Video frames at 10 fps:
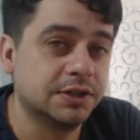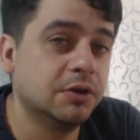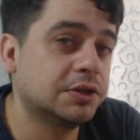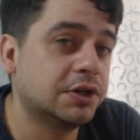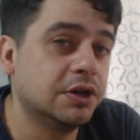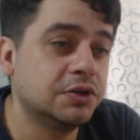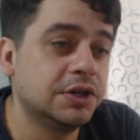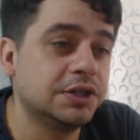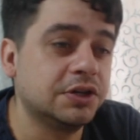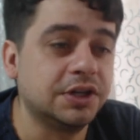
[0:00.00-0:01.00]
In most
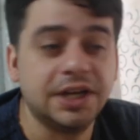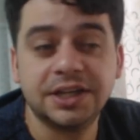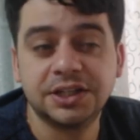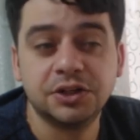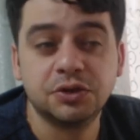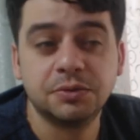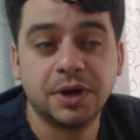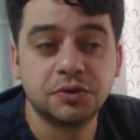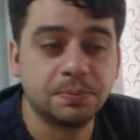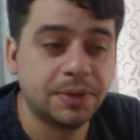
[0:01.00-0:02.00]
countries, you can easily do it
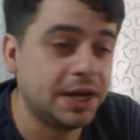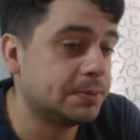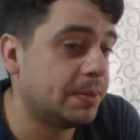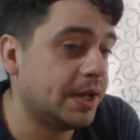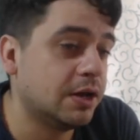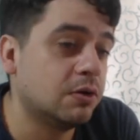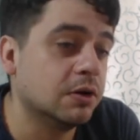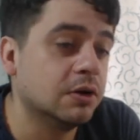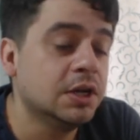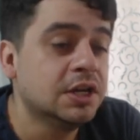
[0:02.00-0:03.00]
by PayPal
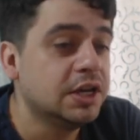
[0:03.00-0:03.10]
or